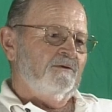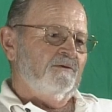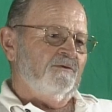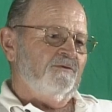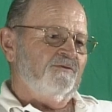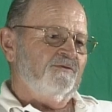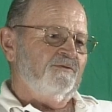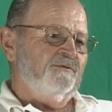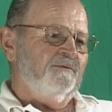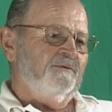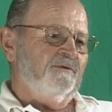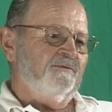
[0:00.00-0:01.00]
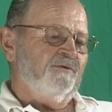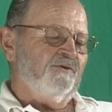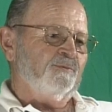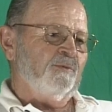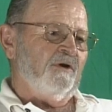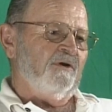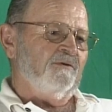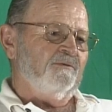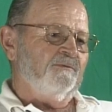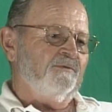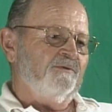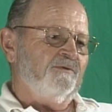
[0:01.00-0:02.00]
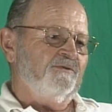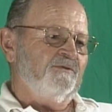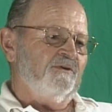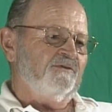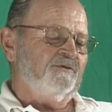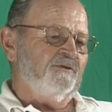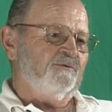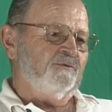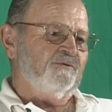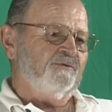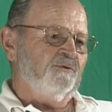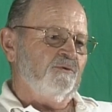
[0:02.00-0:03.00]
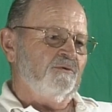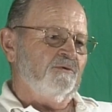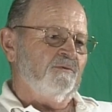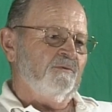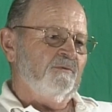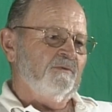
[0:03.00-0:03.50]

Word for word: this the first part of the Central School.